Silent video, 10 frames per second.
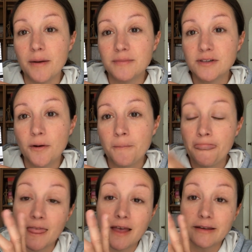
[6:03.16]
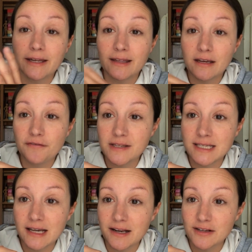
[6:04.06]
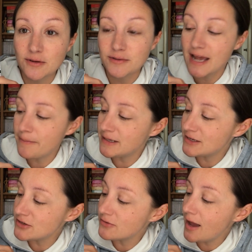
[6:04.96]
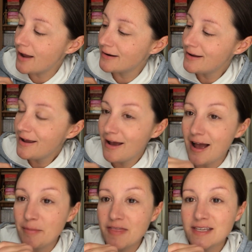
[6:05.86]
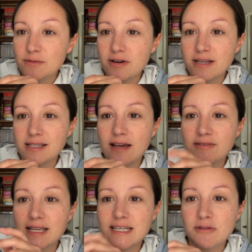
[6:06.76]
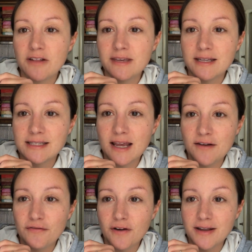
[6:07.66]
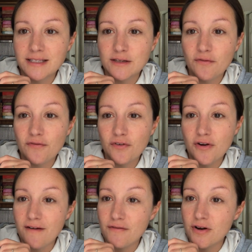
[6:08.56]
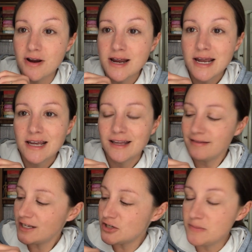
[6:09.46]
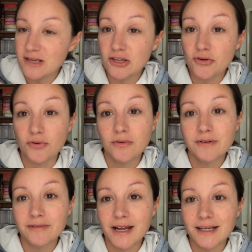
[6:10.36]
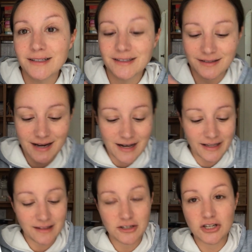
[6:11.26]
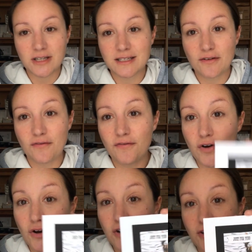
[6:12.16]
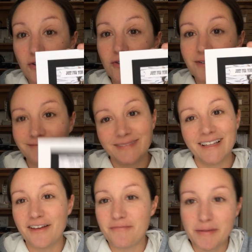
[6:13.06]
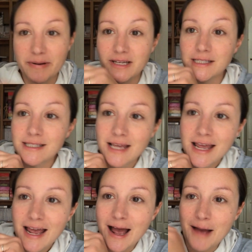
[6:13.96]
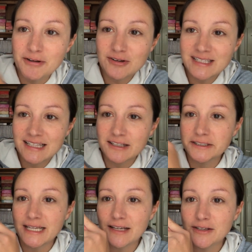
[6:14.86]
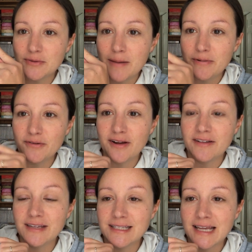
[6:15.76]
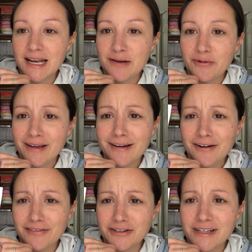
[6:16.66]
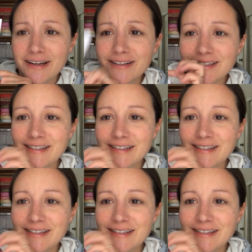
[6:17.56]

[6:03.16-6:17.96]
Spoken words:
So luckily I like fussy cutting, so I was happy to do that. And this one does have a sentiment on the inside, friends forever. That should be you, right? Kind of like the just for you. I love my puns. And you can see the little tails wrapping around on the inside. I didn't want to cut off their tails.